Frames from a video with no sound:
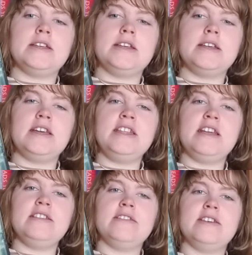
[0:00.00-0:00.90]

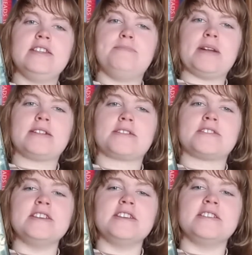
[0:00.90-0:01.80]
In the battle
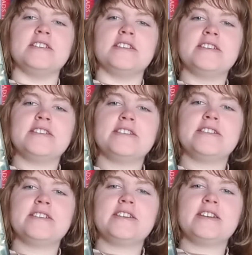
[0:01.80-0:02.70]
scene,
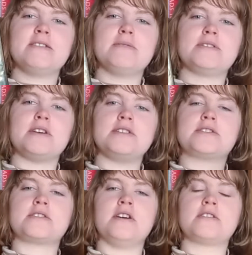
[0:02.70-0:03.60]
where he tries to
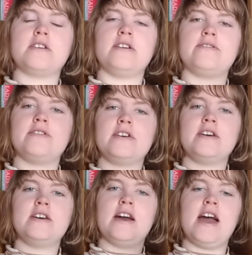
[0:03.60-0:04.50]
cut off
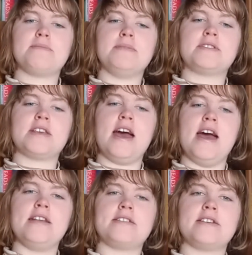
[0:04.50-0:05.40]
Edmund's
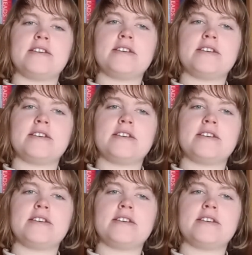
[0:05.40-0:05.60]
head,